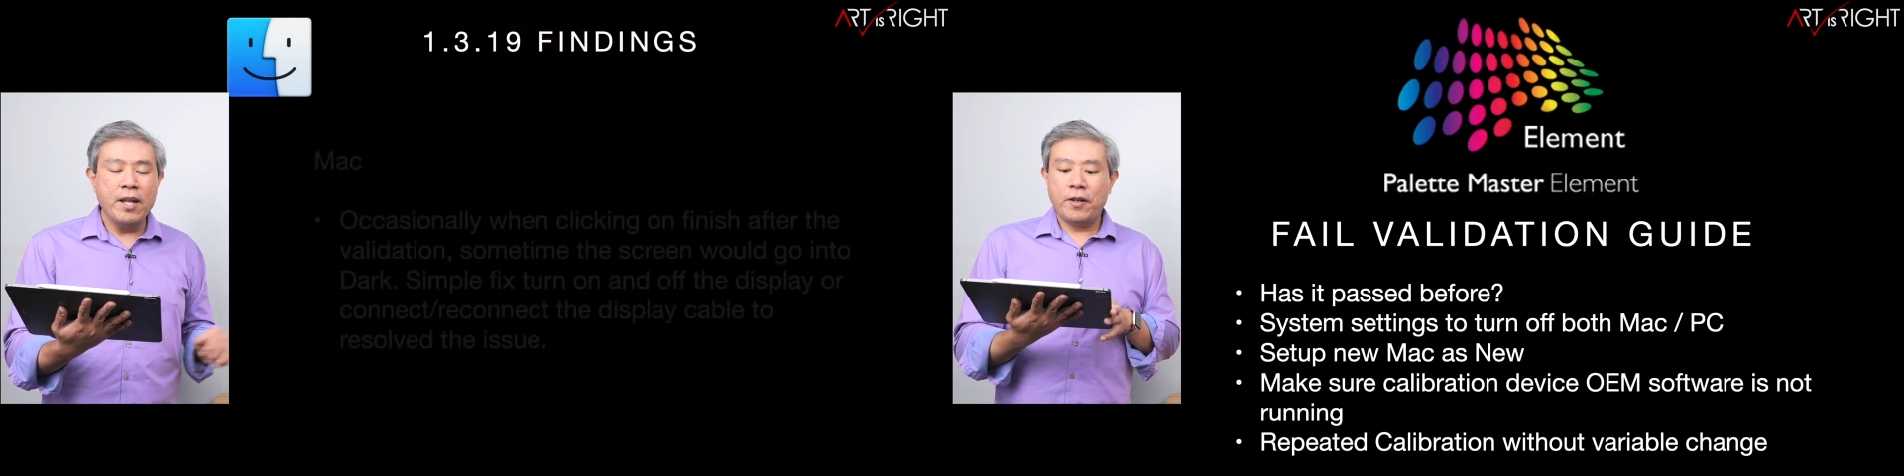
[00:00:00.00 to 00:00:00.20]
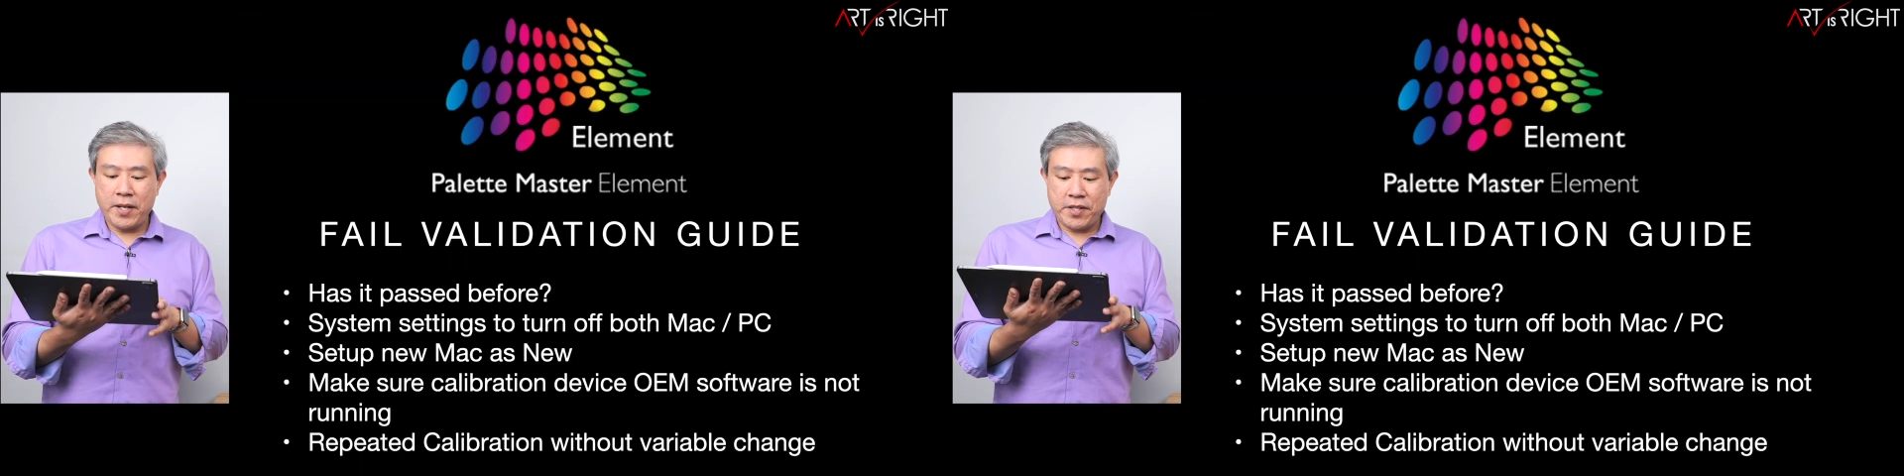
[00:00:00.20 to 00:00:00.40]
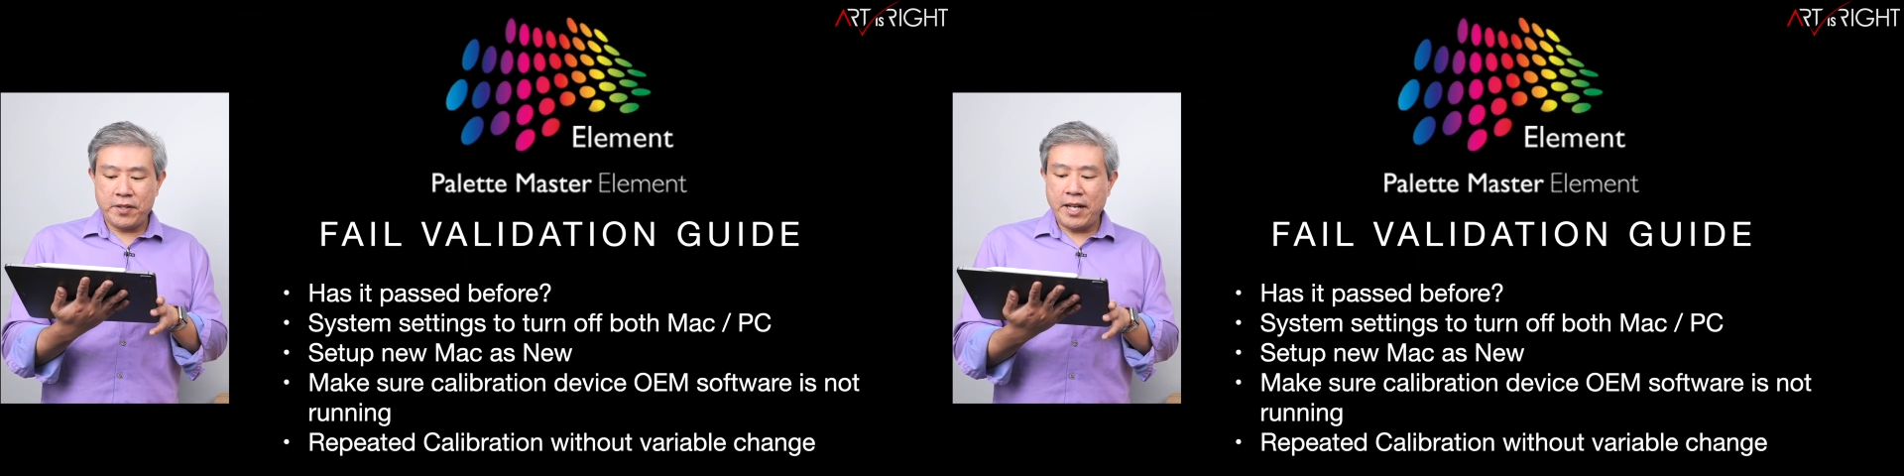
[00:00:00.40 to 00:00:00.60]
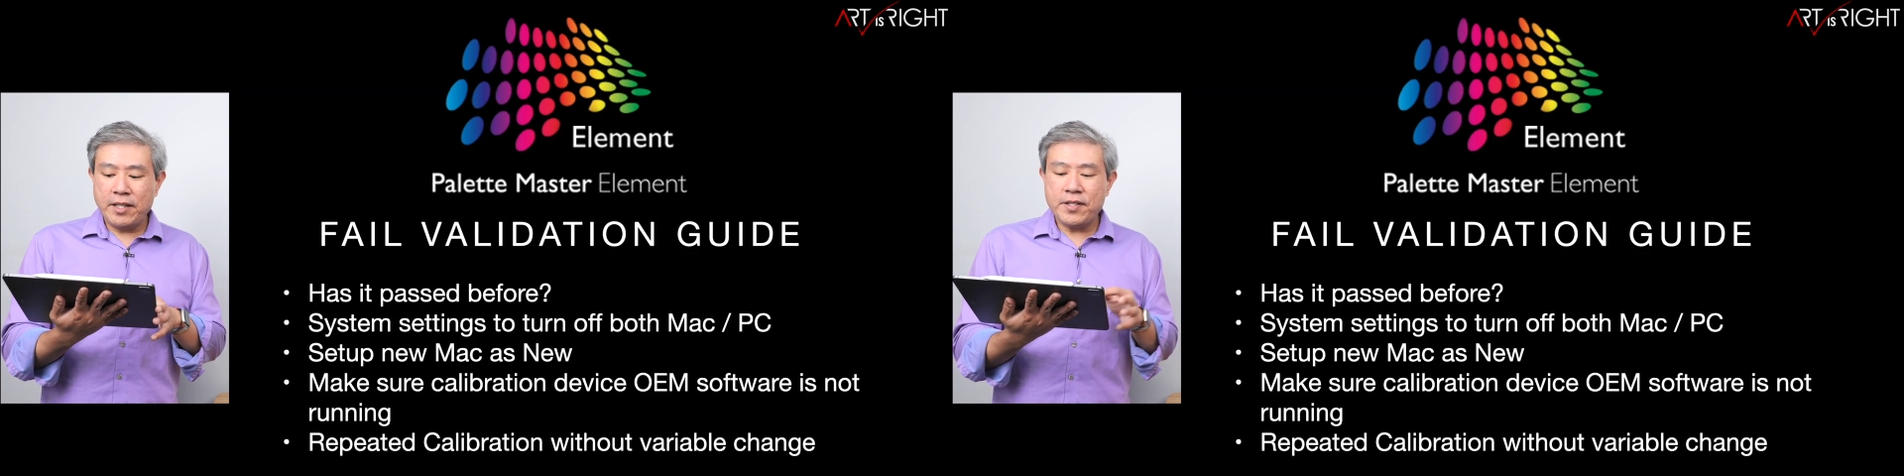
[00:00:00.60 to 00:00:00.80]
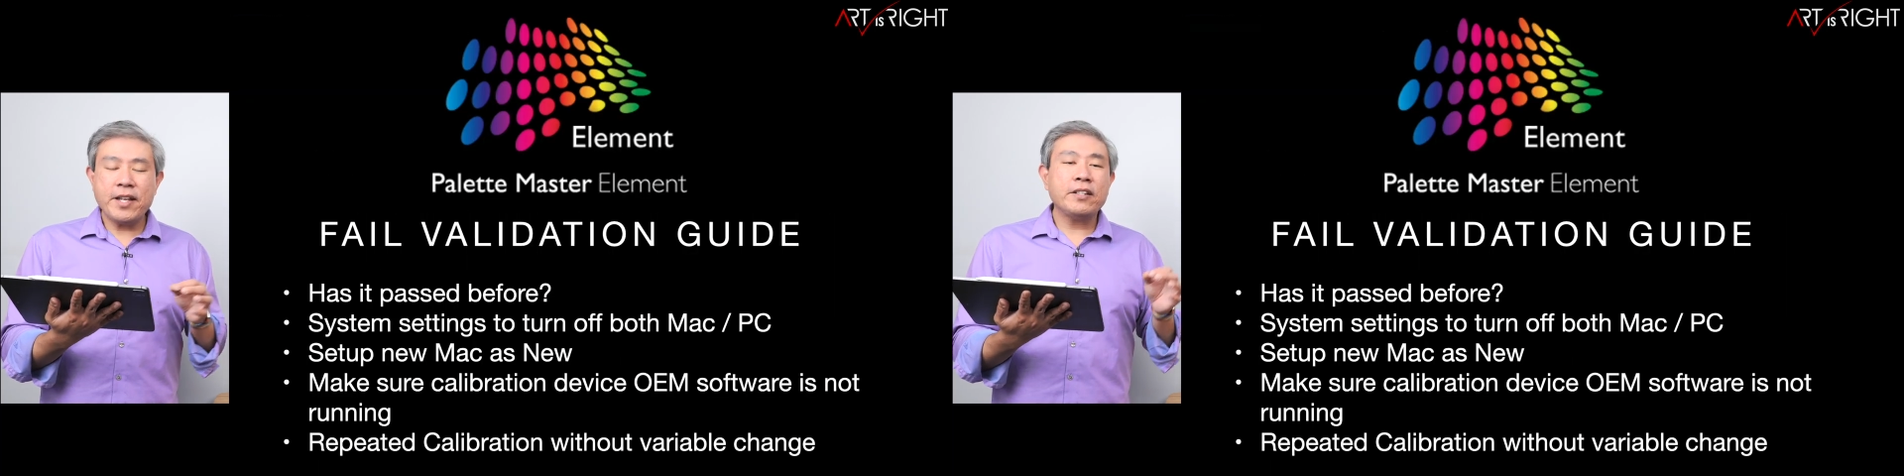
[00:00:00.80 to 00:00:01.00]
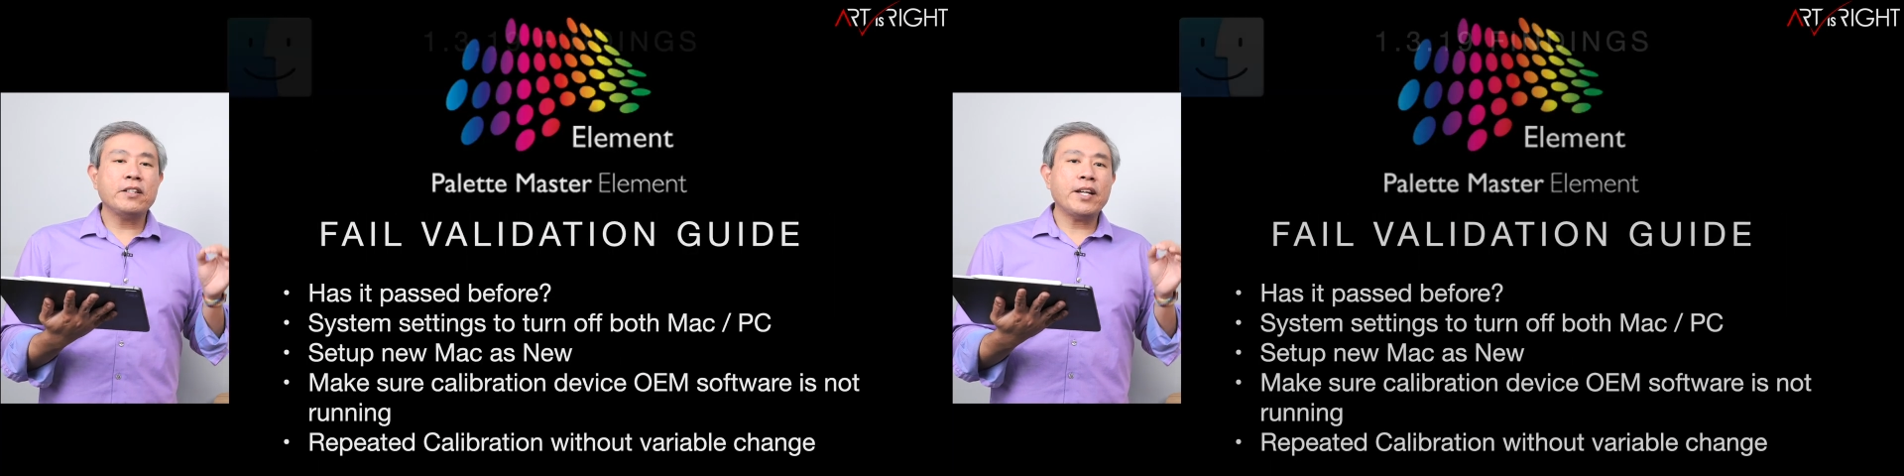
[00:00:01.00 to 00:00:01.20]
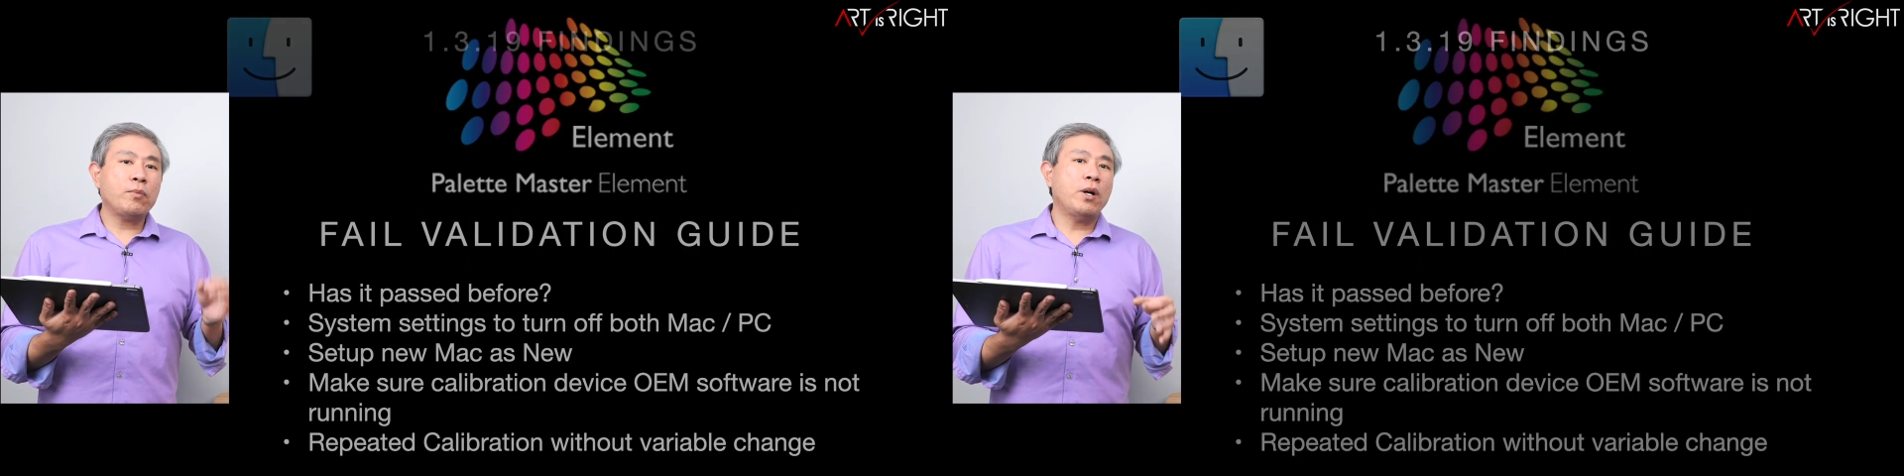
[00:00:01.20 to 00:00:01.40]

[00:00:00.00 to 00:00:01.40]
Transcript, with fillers: All right, so now let's take a look at